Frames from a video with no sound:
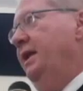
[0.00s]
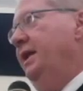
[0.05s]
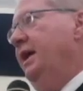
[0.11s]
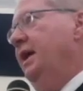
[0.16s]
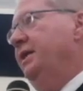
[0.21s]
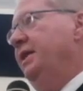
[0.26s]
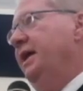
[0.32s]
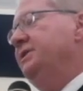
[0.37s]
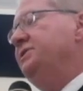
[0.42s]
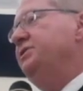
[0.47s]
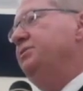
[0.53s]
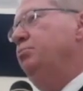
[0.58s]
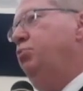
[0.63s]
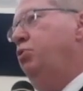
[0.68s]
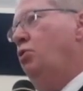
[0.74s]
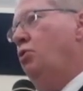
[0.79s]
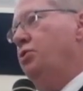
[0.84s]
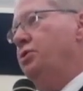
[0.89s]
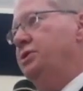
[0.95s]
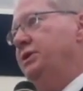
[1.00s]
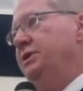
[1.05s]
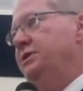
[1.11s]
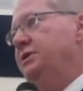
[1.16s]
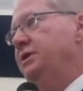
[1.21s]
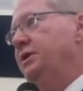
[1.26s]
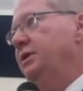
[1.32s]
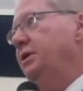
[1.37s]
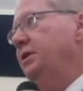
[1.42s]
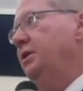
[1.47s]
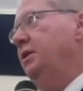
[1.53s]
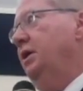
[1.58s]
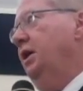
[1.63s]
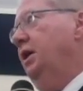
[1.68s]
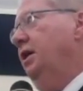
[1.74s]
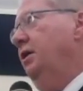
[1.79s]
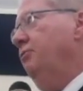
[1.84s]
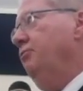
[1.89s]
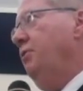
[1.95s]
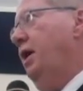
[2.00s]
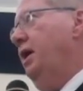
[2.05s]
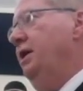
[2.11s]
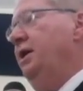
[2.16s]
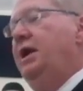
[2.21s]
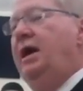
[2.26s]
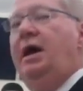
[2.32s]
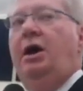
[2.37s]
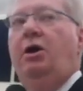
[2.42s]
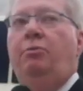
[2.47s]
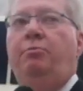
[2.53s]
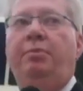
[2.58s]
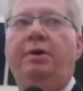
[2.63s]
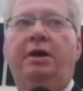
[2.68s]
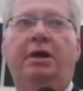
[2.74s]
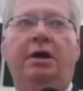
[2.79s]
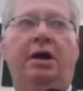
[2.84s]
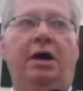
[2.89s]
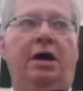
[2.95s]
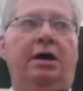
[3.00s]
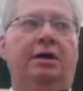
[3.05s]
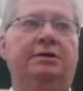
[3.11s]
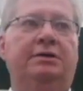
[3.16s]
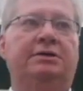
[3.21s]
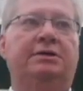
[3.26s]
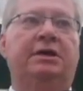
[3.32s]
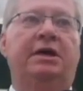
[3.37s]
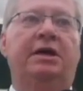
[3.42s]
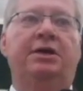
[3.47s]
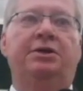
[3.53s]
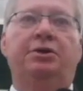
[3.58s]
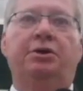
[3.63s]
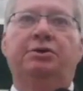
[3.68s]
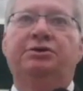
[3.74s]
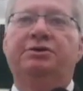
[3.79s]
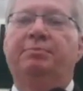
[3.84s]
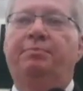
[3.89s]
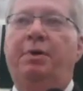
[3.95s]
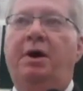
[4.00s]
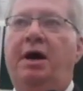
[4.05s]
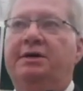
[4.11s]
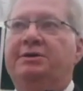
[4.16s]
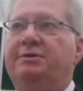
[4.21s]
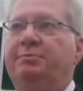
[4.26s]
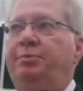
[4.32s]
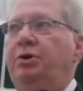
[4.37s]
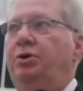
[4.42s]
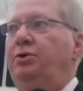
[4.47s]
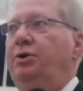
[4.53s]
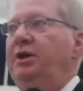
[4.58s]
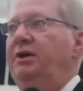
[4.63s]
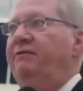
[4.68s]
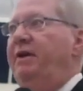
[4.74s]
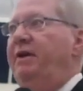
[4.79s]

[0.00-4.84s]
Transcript: Now that's important uh, right now because there's a possibility of